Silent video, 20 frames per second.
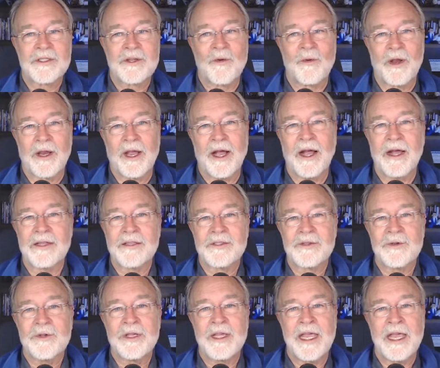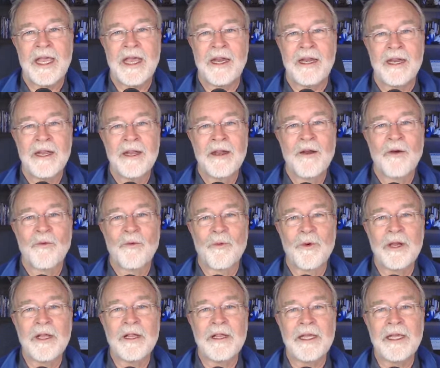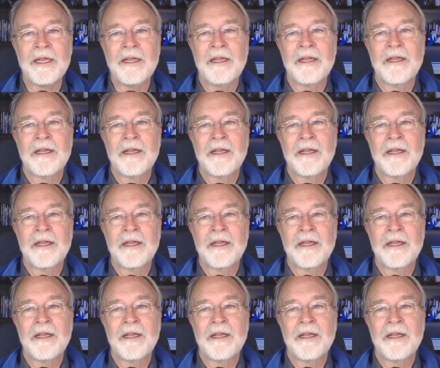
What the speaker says: going on, so you can't really